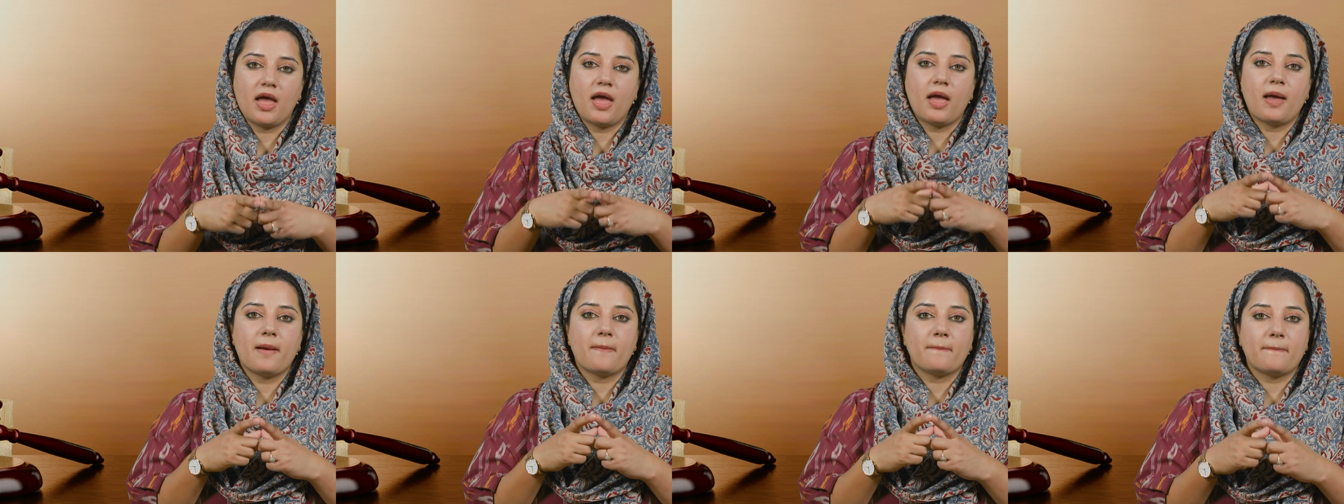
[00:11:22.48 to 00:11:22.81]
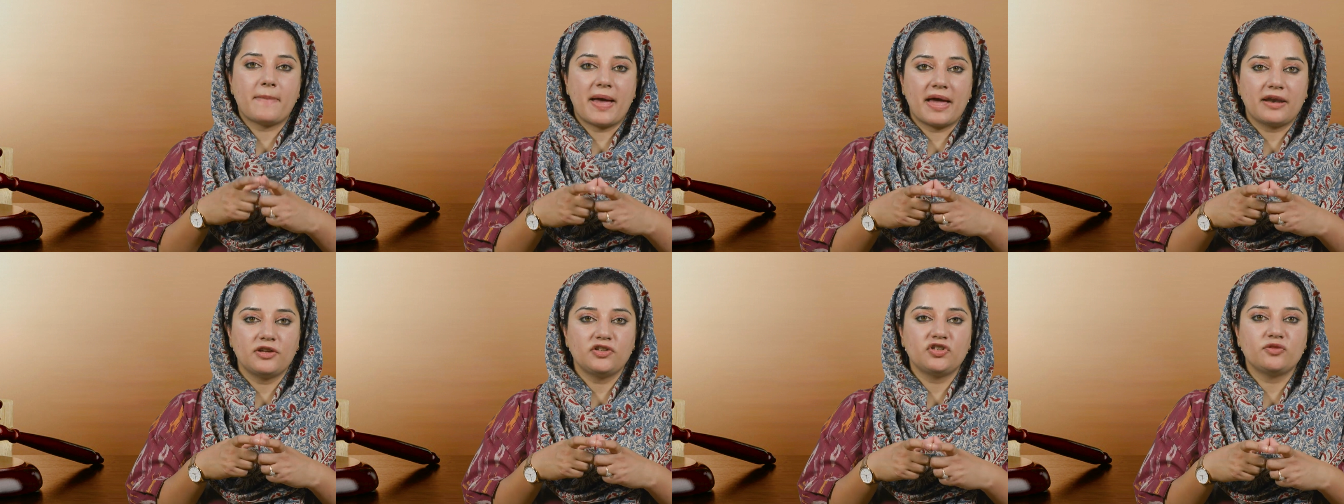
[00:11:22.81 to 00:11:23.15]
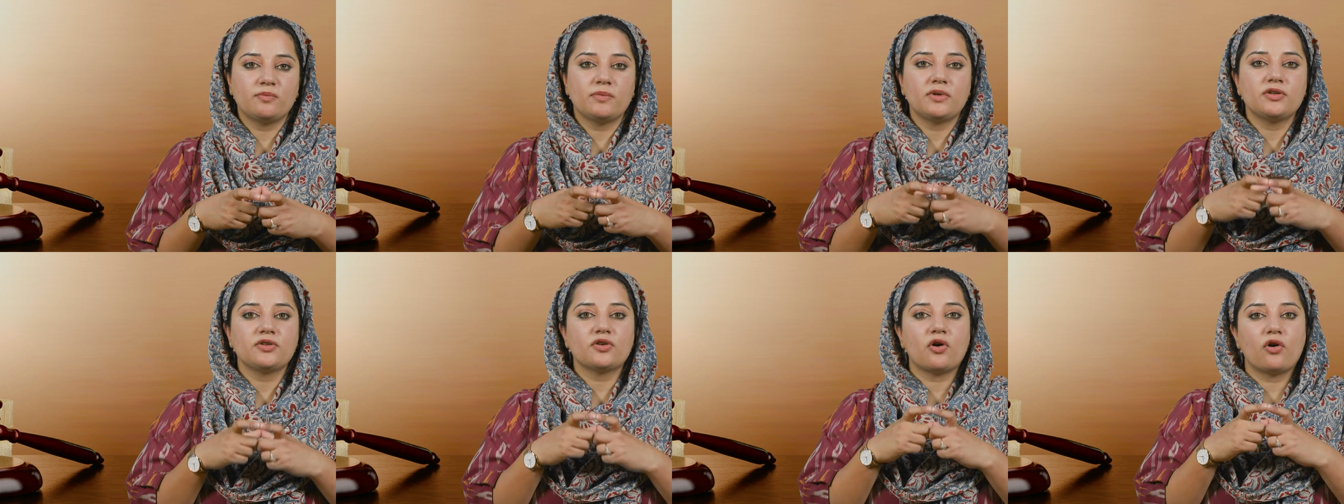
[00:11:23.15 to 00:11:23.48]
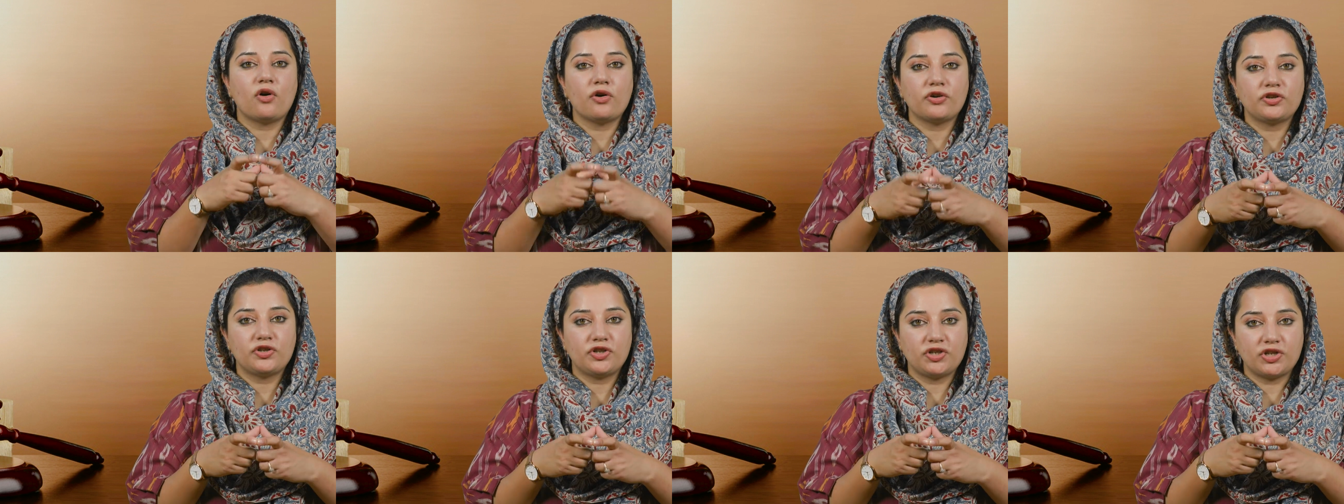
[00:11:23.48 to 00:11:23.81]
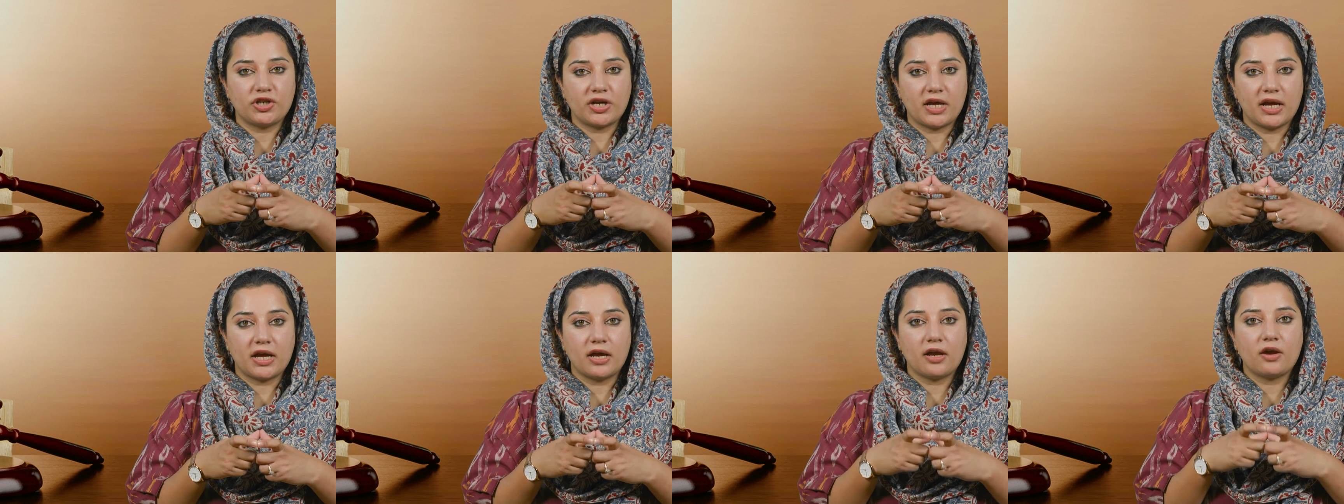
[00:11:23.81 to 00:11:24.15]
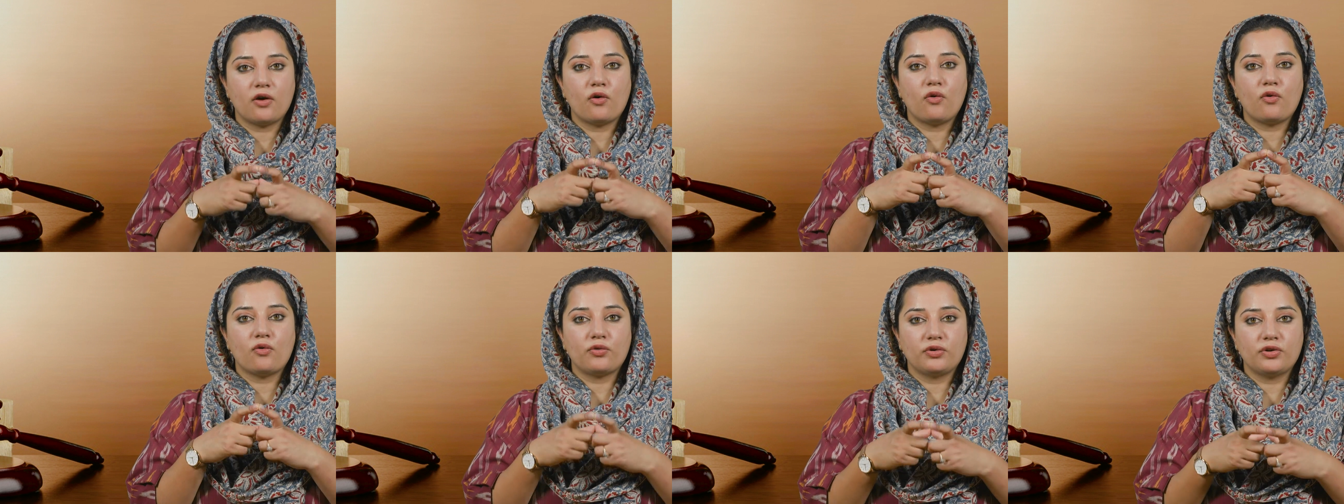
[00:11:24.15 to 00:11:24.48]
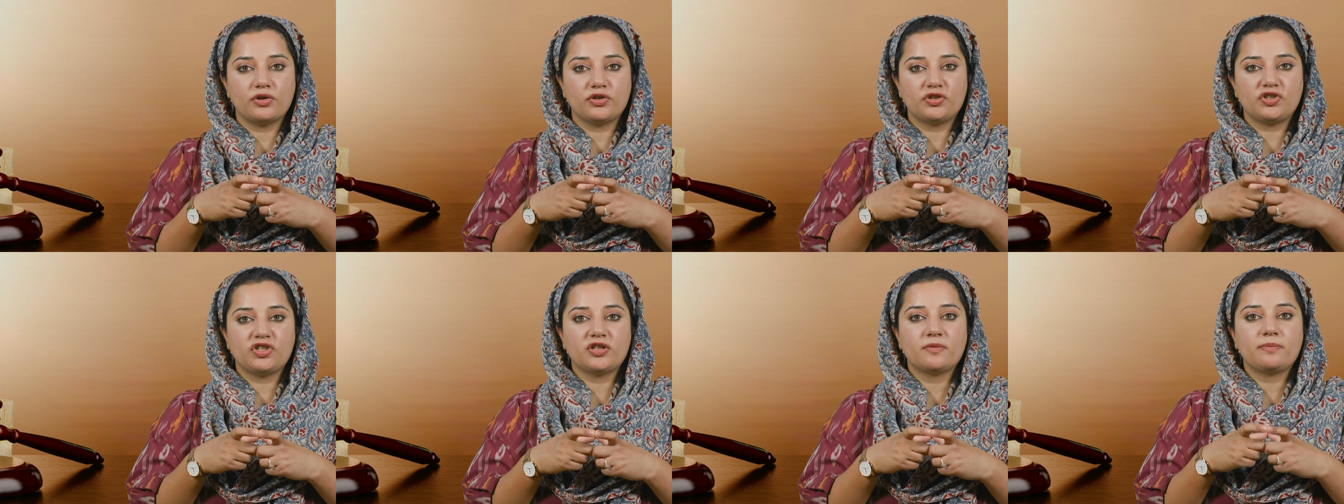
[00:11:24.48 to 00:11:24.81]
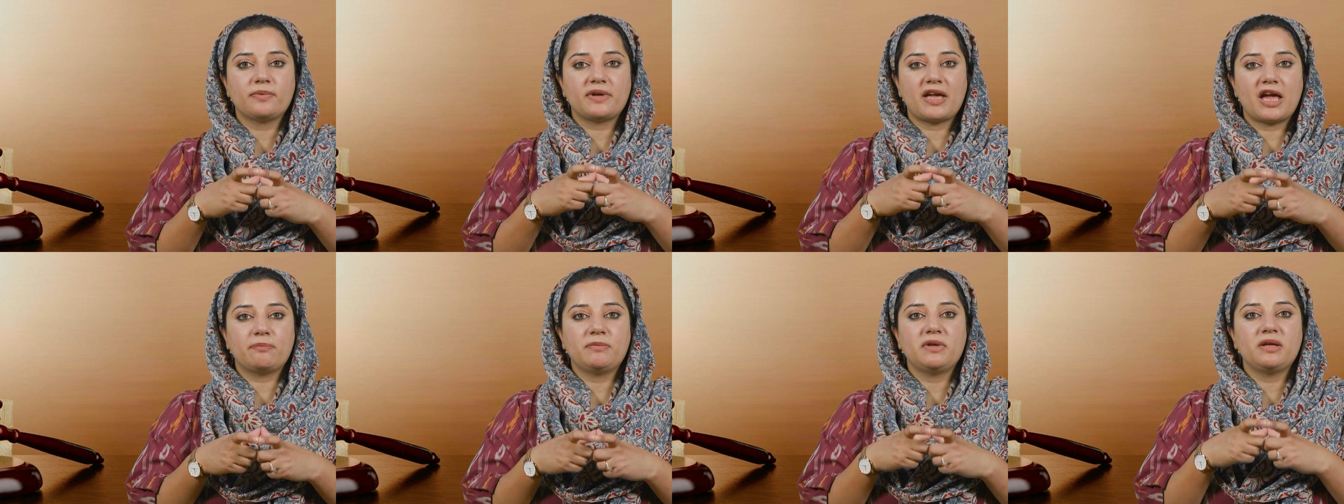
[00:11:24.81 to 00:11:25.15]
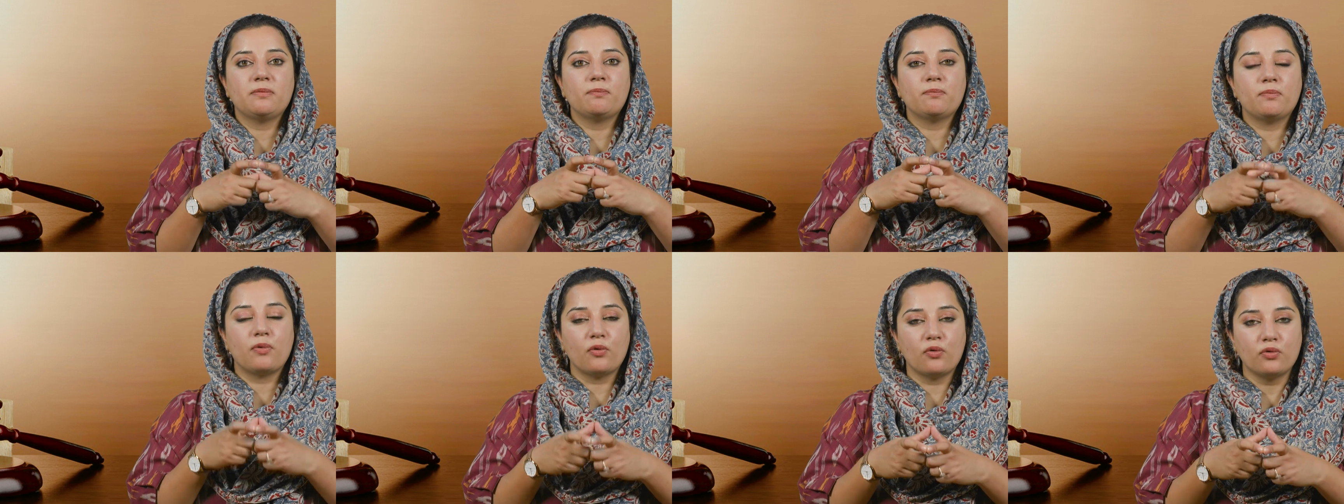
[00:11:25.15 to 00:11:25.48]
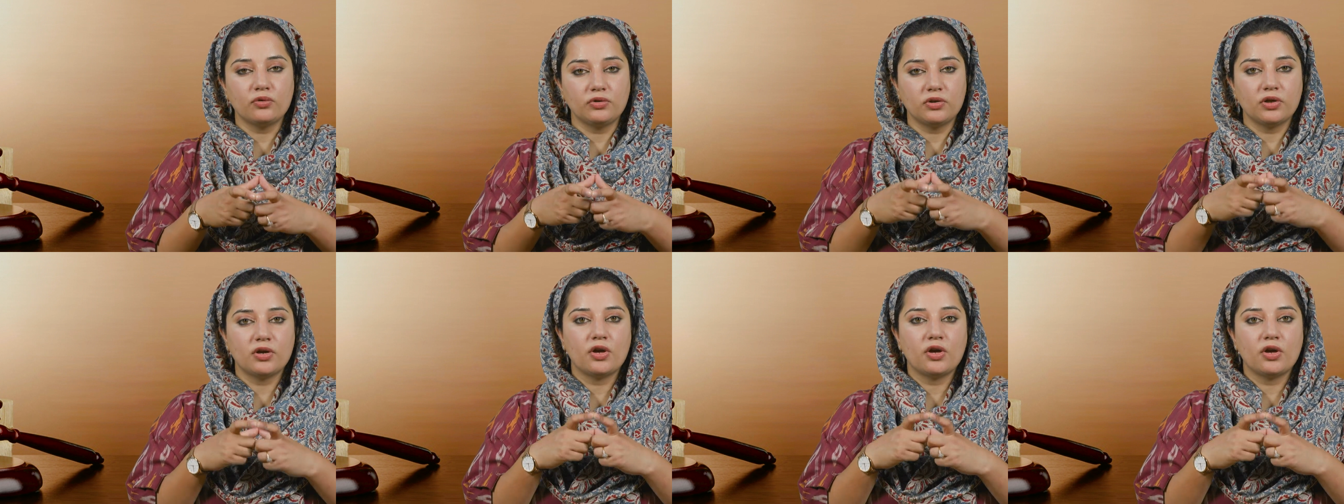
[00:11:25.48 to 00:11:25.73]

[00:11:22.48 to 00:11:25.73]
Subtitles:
Management or share ownership can be both